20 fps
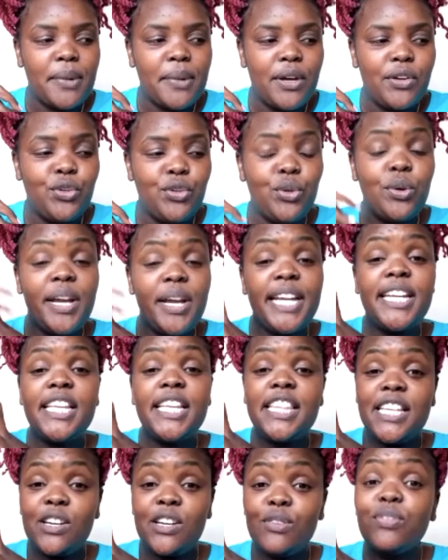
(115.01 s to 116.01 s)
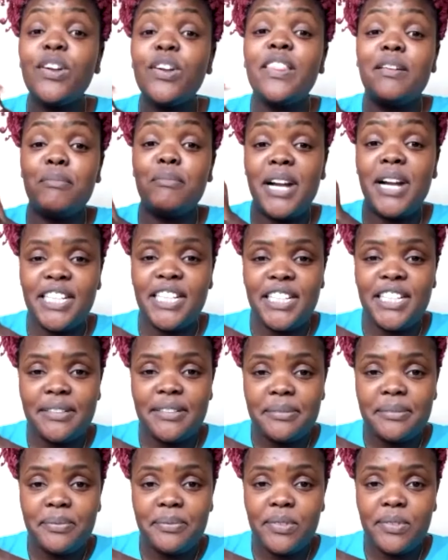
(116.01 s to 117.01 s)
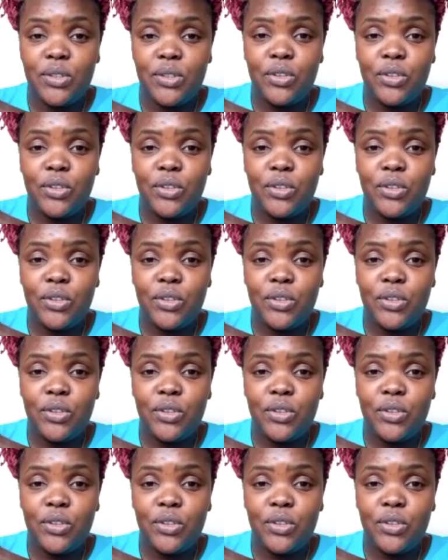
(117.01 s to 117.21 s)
do anything for the money, you